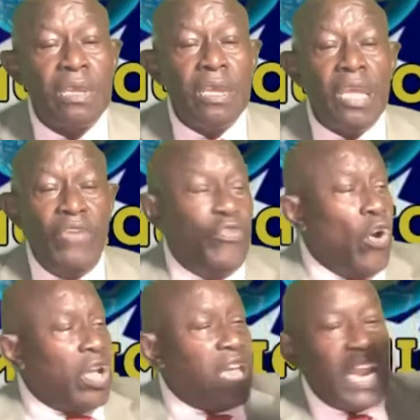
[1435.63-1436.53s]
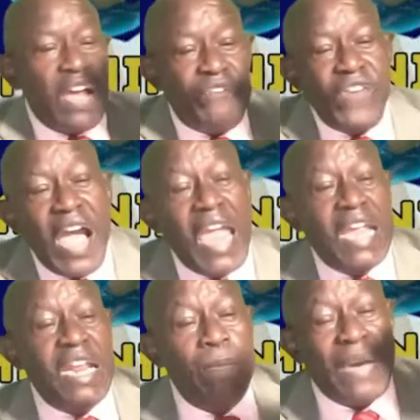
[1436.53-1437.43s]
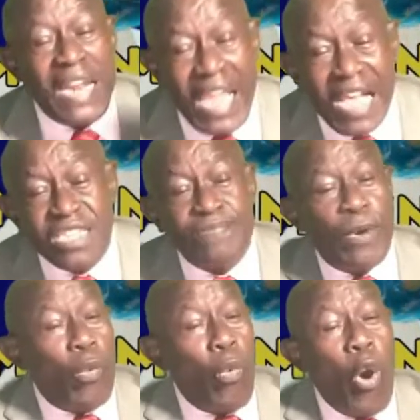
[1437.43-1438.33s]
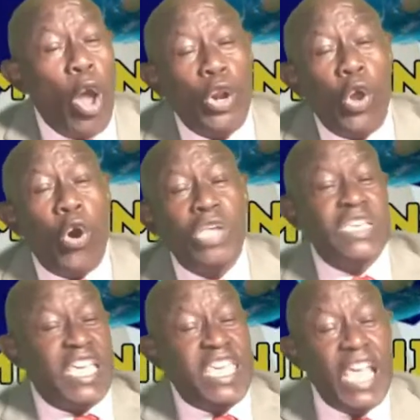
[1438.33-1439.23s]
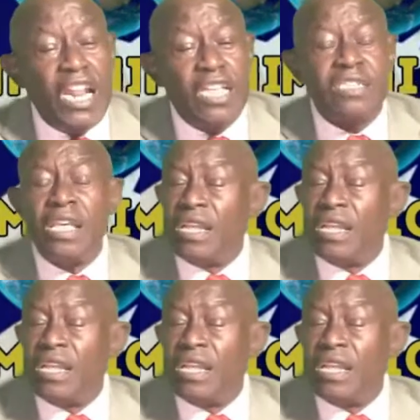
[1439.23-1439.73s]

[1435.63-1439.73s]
If you cannot find anybody else but warlords and killers